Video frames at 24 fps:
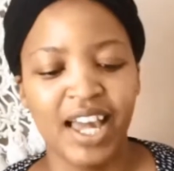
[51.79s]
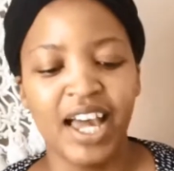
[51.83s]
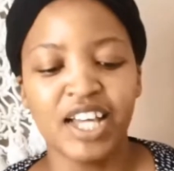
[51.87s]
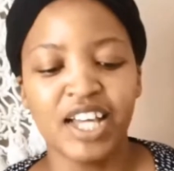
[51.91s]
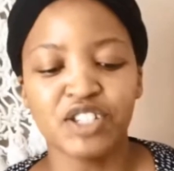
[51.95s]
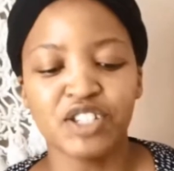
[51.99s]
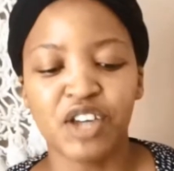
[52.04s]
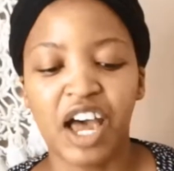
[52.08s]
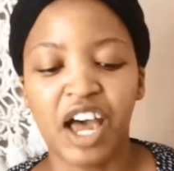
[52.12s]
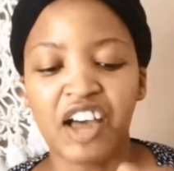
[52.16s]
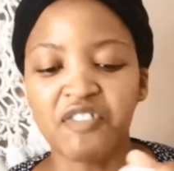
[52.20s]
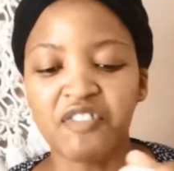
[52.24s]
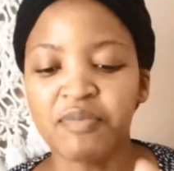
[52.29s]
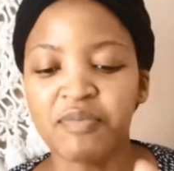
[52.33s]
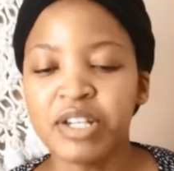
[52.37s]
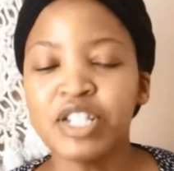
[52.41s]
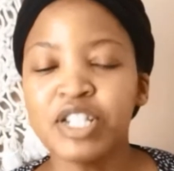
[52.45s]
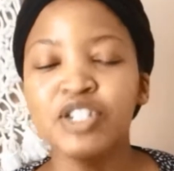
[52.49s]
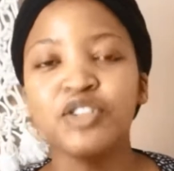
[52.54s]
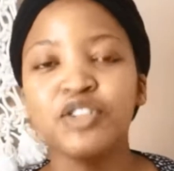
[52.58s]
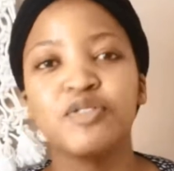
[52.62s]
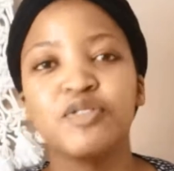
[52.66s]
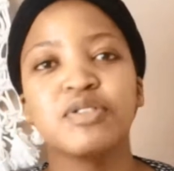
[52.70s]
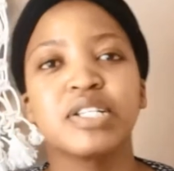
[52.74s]
So I've
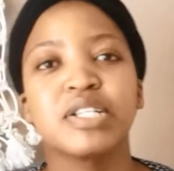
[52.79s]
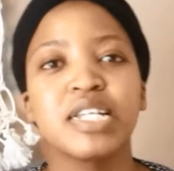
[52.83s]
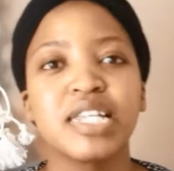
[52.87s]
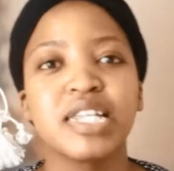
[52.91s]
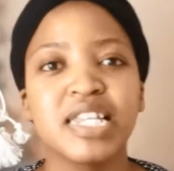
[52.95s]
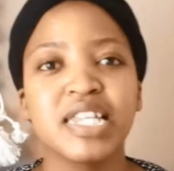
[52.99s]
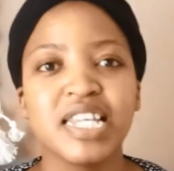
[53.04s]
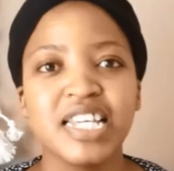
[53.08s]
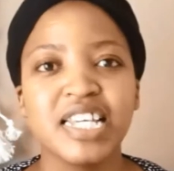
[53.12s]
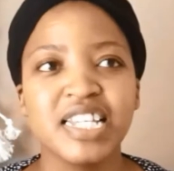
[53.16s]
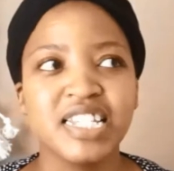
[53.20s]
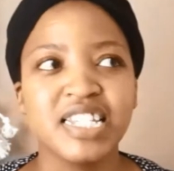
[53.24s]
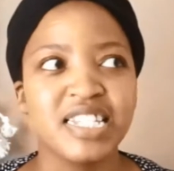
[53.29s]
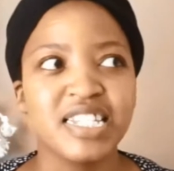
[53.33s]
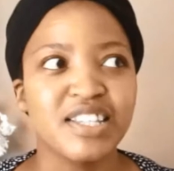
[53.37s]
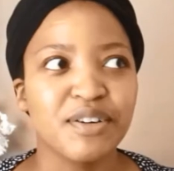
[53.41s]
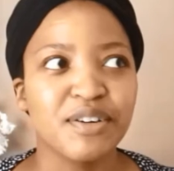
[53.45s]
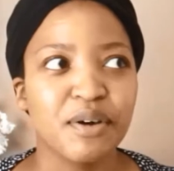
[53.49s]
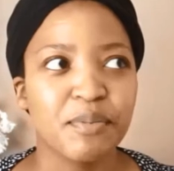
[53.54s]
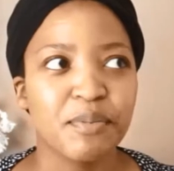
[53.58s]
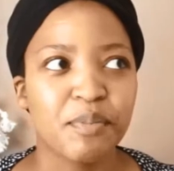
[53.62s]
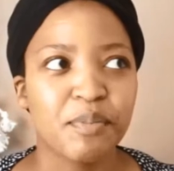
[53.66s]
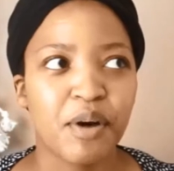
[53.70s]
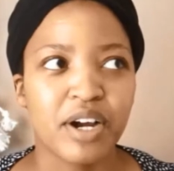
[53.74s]
been using these
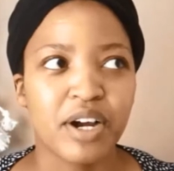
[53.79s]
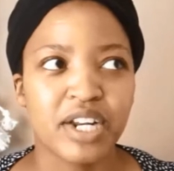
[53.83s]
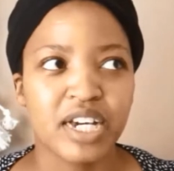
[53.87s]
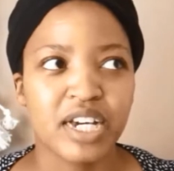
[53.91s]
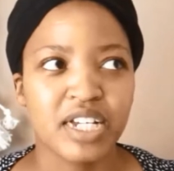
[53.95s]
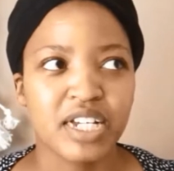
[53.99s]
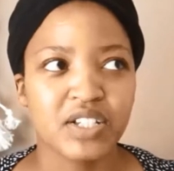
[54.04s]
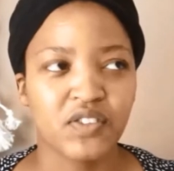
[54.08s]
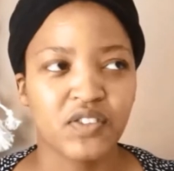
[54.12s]
products